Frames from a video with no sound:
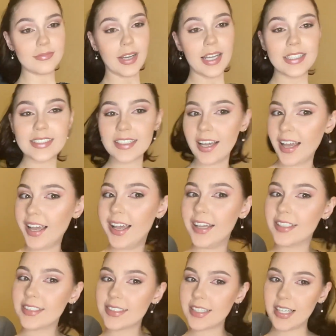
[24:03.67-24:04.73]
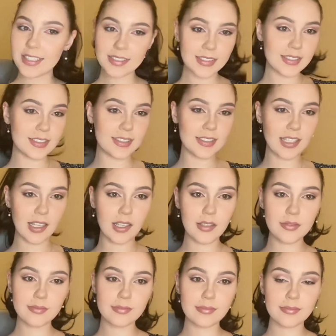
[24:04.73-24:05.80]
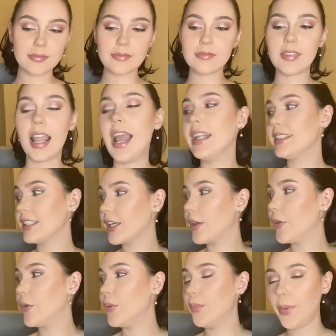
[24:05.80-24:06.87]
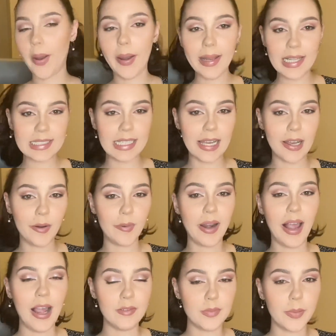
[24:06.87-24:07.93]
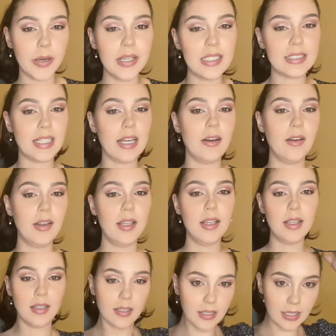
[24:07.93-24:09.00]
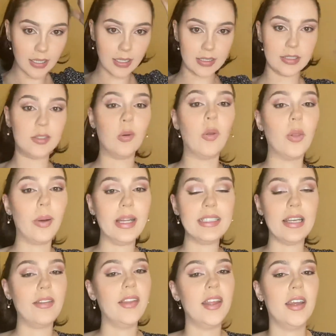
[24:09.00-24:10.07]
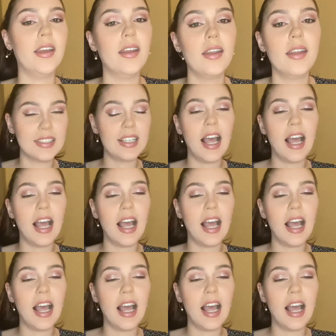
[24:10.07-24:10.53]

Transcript: But it's nice. It's a cute ponytail. When I have a ponytail, it's all the way down there.